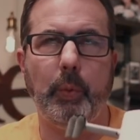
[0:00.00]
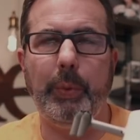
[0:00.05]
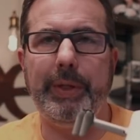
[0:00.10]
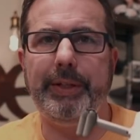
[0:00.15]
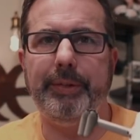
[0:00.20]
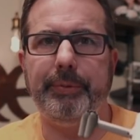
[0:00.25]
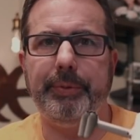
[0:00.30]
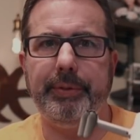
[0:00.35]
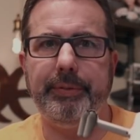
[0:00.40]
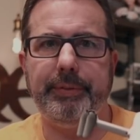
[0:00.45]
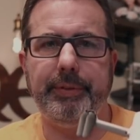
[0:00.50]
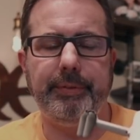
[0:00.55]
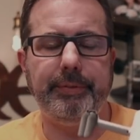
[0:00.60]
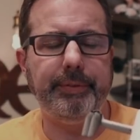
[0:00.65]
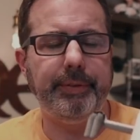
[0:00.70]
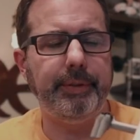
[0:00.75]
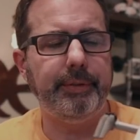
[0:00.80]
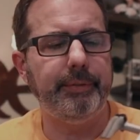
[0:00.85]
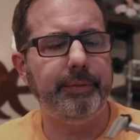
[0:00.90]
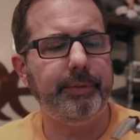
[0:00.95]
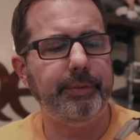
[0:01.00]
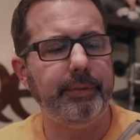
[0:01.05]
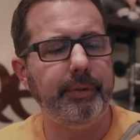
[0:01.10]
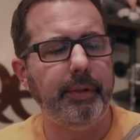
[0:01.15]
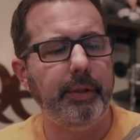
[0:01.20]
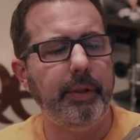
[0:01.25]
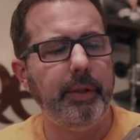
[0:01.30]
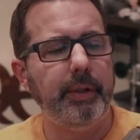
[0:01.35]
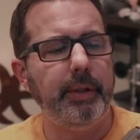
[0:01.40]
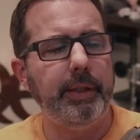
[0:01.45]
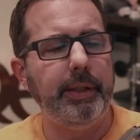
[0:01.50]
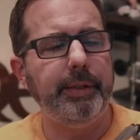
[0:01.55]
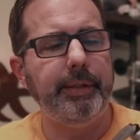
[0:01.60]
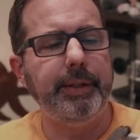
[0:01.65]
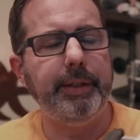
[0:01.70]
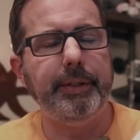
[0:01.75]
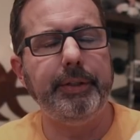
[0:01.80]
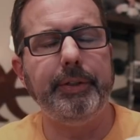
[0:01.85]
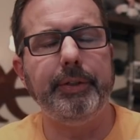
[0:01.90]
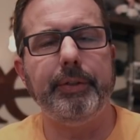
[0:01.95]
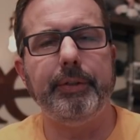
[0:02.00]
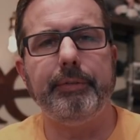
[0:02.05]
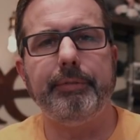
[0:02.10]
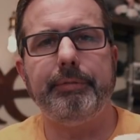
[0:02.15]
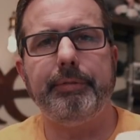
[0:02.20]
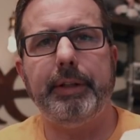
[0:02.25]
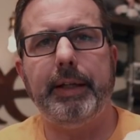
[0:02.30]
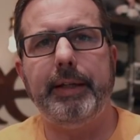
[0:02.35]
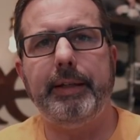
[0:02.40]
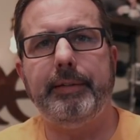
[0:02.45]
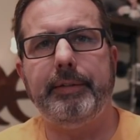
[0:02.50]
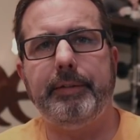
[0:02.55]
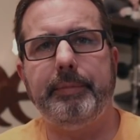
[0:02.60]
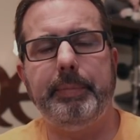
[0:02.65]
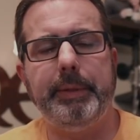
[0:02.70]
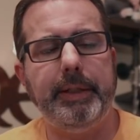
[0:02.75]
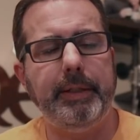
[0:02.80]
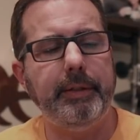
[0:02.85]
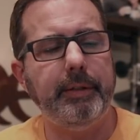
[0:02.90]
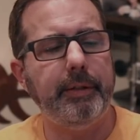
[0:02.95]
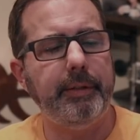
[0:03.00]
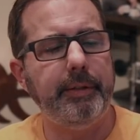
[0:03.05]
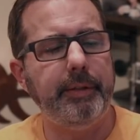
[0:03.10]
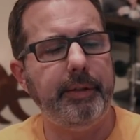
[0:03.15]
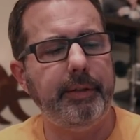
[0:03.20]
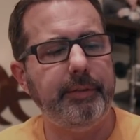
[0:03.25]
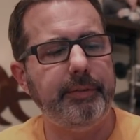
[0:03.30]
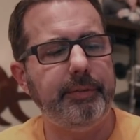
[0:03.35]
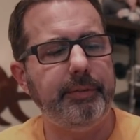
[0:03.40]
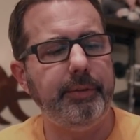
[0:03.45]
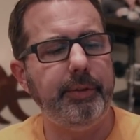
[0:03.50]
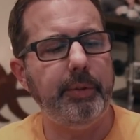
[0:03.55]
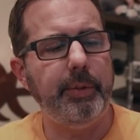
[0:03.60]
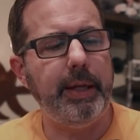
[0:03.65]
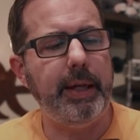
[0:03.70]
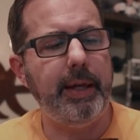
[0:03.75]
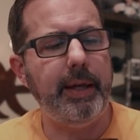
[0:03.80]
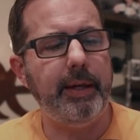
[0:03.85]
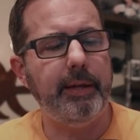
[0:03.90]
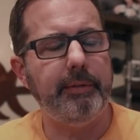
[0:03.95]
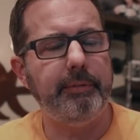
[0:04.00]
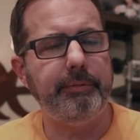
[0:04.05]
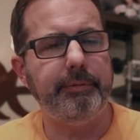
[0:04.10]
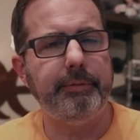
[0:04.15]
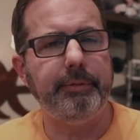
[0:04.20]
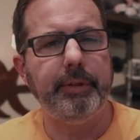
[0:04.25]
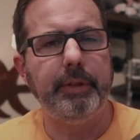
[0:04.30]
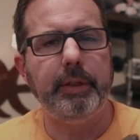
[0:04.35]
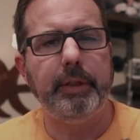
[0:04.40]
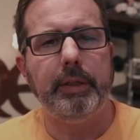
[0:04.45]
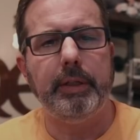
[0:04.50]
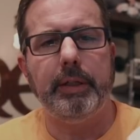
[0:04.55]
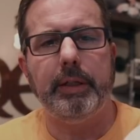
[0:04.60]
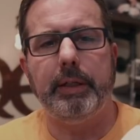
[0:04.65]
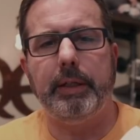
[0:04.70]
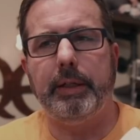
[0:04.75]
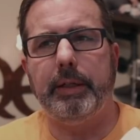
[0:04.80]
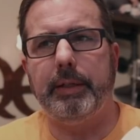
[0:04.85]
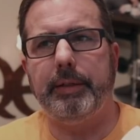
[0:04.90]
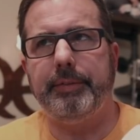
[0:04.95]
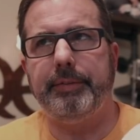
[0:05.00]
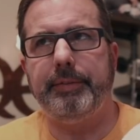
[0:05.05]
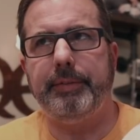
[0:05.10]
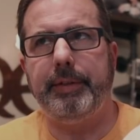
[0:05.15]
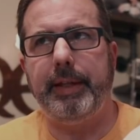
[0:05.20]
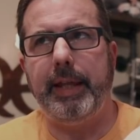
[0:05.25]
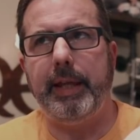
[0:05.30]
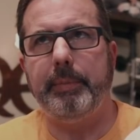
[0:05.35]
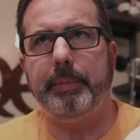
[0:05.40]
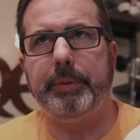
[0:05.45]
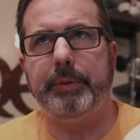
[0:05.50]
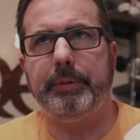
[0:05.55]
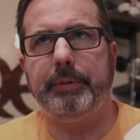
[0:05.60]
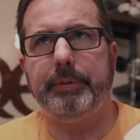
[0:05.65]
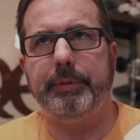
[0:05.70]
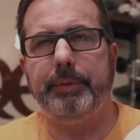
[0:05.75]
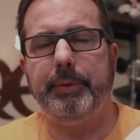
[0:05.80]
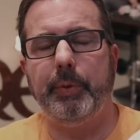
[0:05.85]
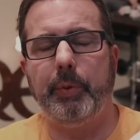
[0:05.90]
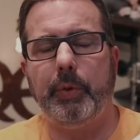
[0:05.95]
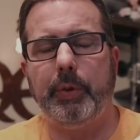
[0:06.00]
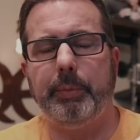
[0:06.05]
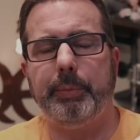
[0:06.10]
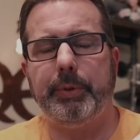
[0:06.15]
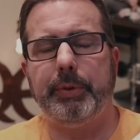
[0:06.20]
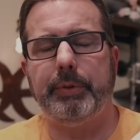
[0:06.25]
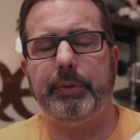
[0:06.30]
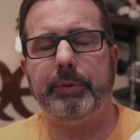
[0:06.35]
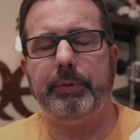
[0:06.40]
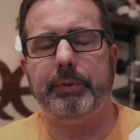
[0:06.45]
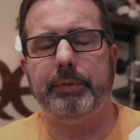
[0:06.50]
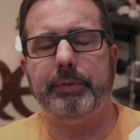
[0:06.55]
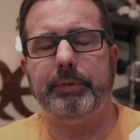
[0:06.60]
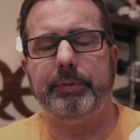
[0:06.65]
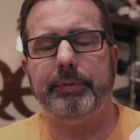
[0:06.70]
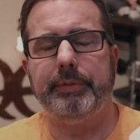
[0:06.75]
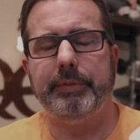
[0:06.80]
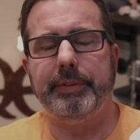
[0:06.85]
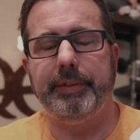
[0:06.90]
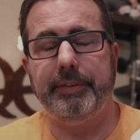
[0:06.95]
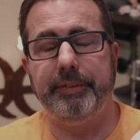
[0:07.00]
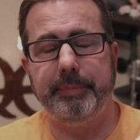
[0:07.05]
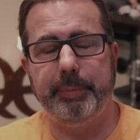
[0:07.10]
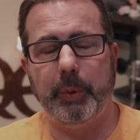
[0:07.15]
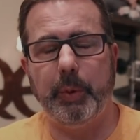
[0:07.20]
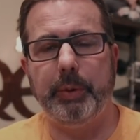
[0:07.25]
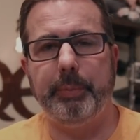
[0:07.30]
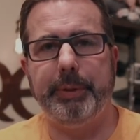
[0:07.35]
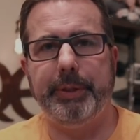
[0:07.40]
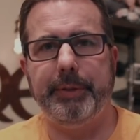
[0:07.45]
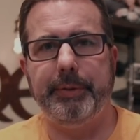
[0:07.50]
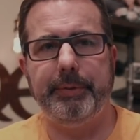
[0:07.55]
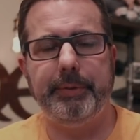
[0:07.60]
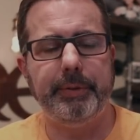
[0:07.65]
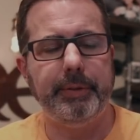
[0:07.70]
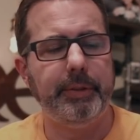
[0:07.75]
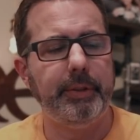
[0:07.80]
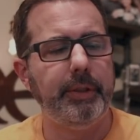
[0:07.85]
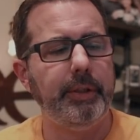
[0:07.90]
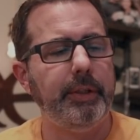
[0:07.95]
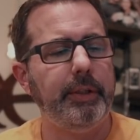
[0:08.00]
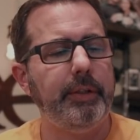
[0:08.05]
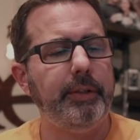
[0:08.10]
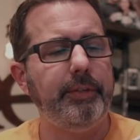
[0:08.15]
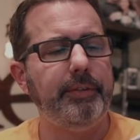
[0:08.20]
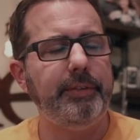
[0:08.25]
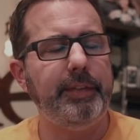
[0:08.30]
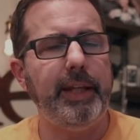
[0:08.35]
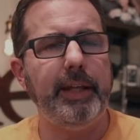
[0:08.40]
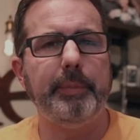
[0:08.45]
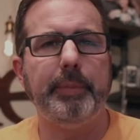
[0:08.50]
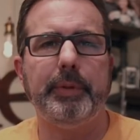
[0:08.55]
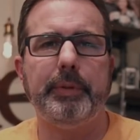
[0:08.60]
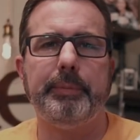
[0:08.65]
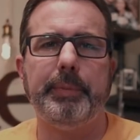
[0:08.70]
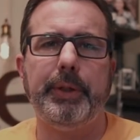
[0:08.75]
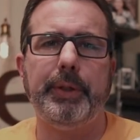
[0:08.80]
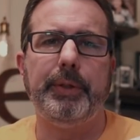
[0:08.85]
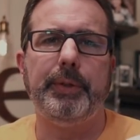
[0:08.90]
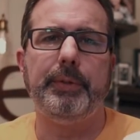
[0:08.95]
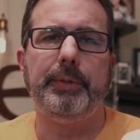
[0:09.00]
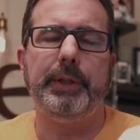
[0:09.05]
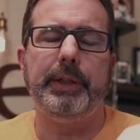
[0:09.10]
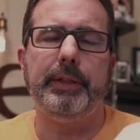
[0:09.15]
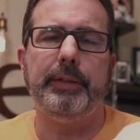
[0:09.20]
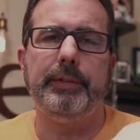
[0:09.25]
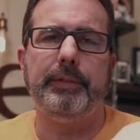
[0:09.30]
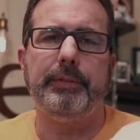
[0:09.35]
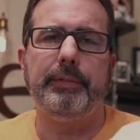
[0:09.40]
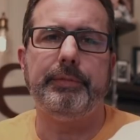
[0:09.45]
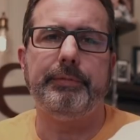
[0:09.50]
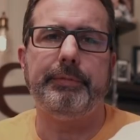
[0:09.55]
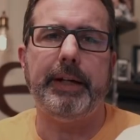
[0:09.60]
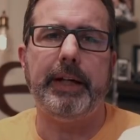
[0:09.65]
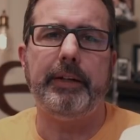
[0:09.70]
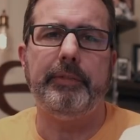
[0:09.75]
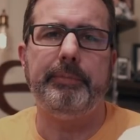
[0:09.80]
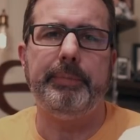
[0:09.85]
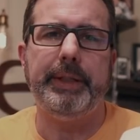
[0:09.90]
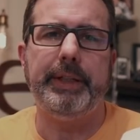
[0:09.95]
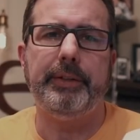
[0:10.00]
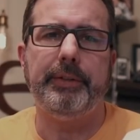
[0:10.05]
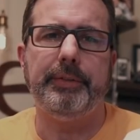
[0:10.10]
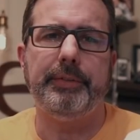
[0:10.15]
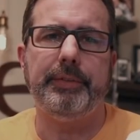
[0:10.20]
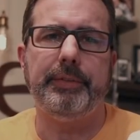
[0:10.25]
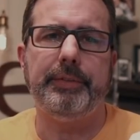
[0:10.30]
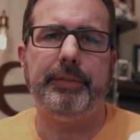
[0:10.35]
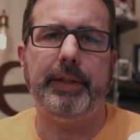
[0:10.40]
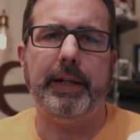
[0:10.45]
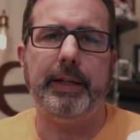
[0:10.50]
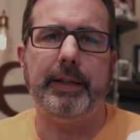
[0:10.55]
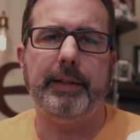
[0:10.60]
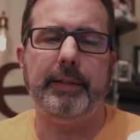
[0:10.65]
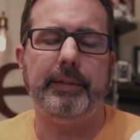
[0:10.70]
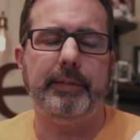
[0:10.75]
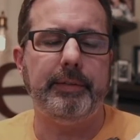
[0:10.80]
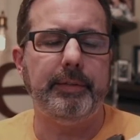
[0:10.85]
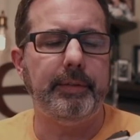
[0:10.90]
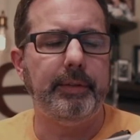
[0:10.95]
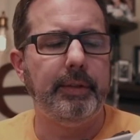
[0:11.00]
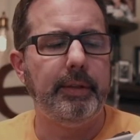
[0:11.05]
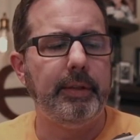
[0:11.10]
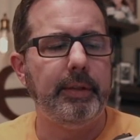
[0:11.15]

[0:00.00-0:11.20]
wind resistance, and then your flight speed on this, you have stable, normal, and sport mode. Stable mode is 5 meters a second,